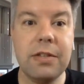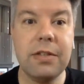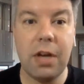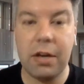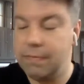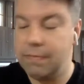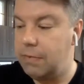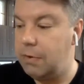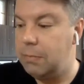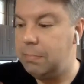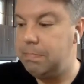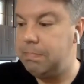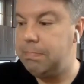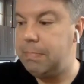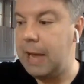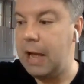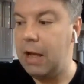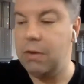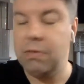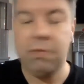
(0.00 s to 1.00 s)
song for
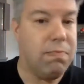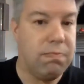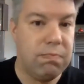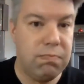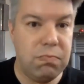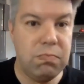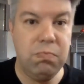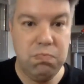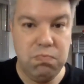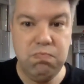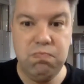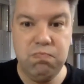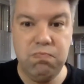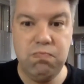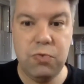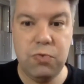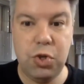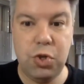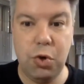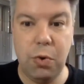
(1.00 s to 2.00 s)
about
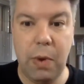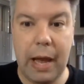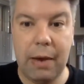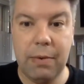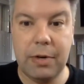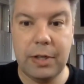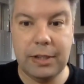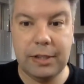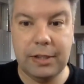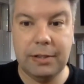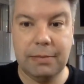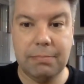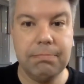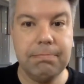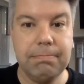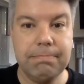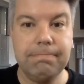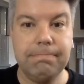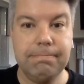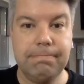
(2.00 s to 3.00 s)
two hours.
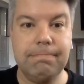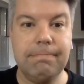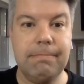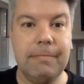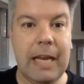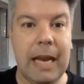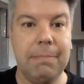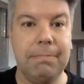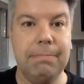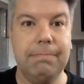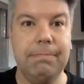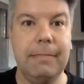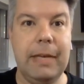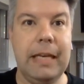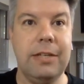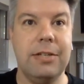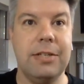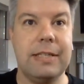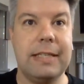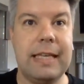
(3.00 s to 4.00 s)
Yep,
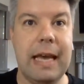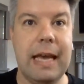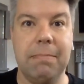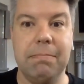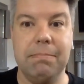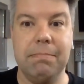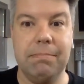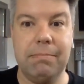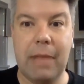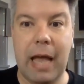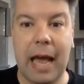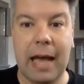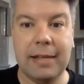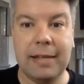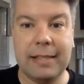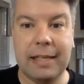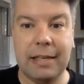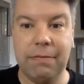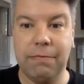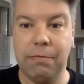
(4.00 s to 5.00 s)
he just kept
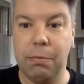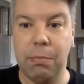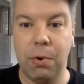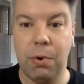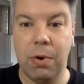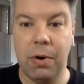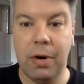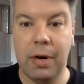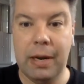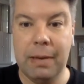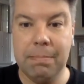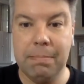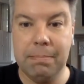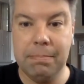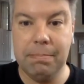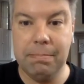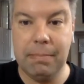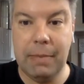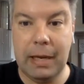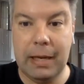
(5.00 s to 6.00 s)
asking for more and
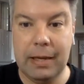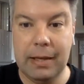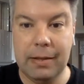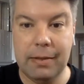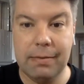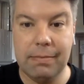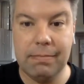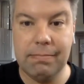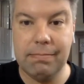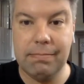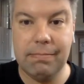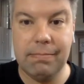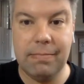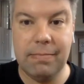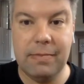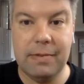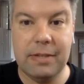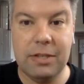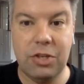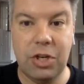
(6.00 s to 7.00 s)
making
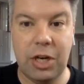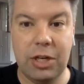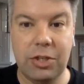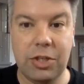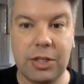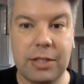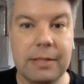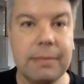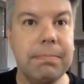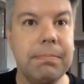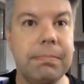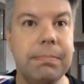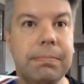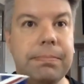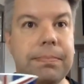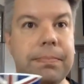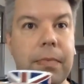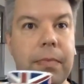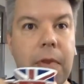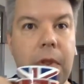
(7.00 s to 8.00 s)
changes.
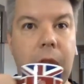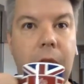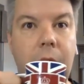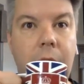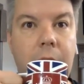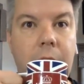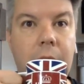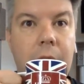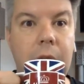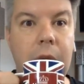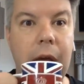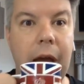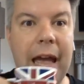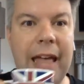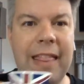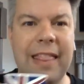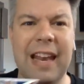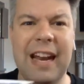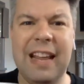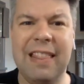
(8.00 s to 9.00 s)

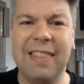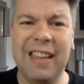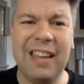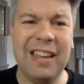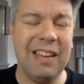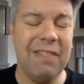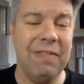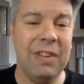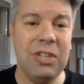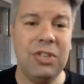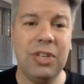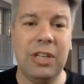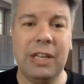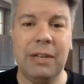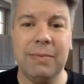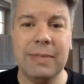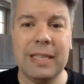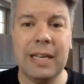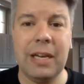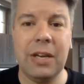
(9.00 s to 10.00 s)
And then I think eventually
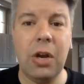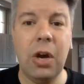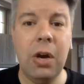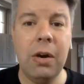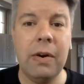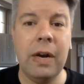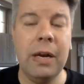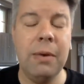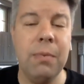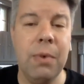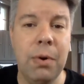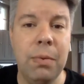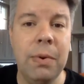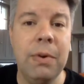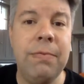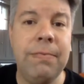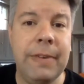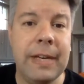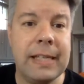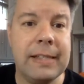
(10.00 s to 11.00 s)
it was like, all right, well,
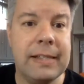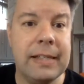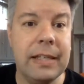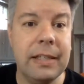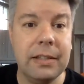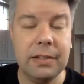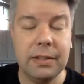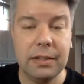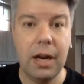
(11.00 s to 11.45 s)
we'll fix it.